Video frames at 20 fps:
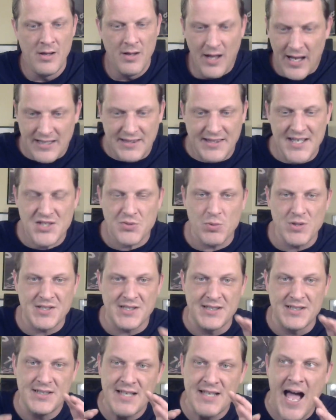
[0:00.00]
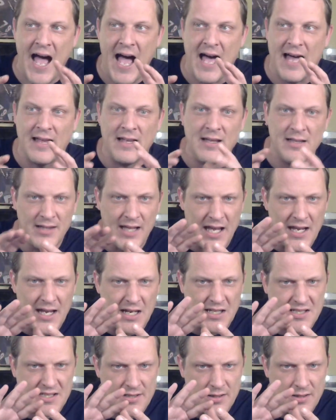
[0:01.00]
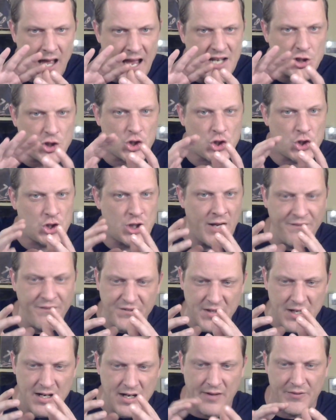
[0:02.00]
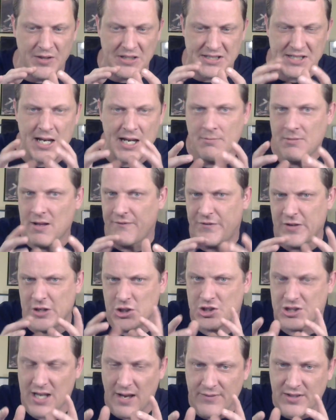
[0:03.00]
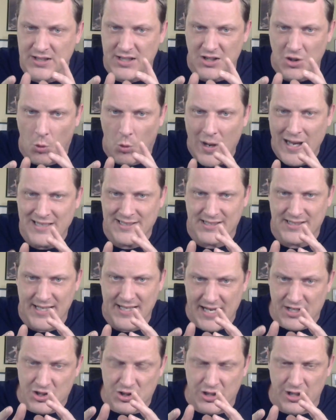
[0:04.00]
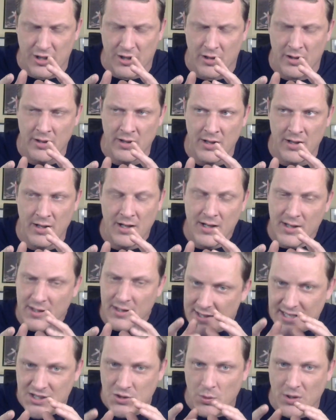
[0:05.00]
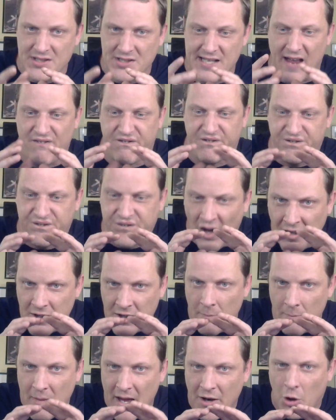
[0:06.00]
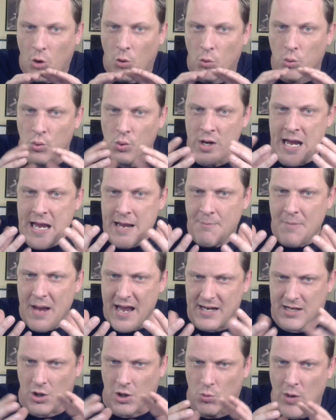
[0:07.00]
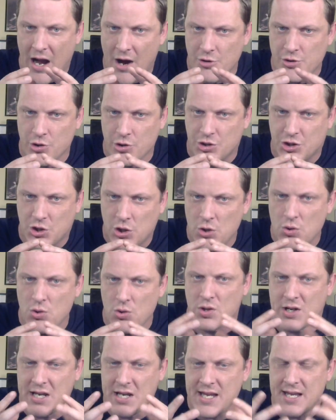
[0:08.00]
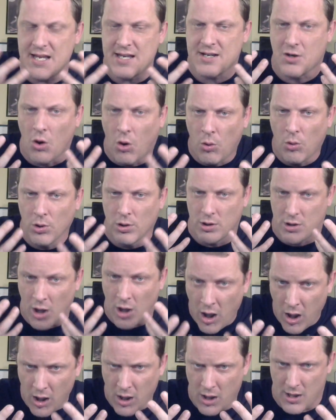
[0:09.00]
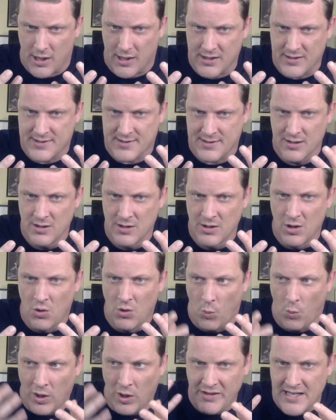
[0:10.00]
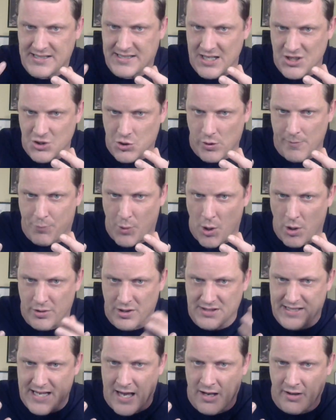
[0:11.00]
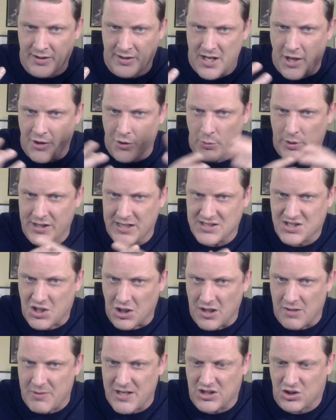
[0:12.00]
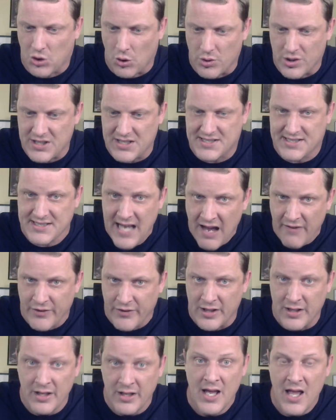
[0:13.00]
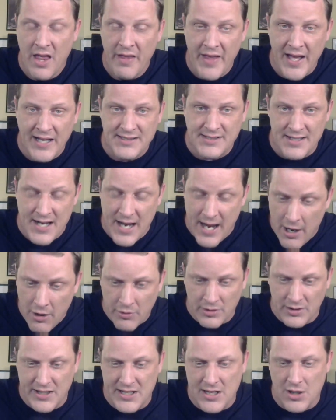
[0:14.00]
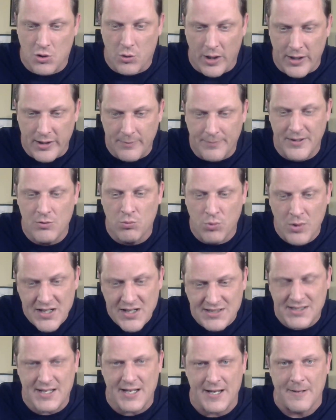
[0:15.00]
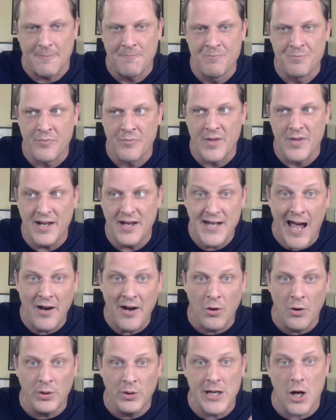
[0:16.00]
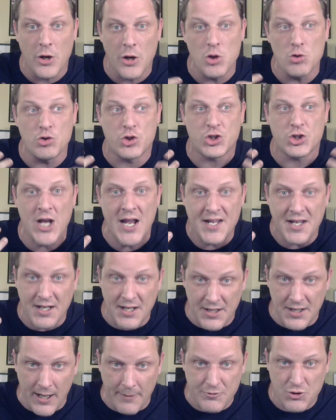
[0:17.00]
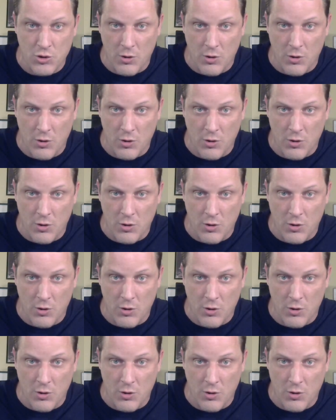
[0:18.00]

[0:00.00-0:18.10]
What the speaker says: Like, this was not like a slight shifting of a team that finished seventh in the West last year. This was a fundamental remake around your two key core cogs. One that's injury prone as hell, and the other one that's going to be 37. That's inherently incredibly risky. And not only are you shaking it up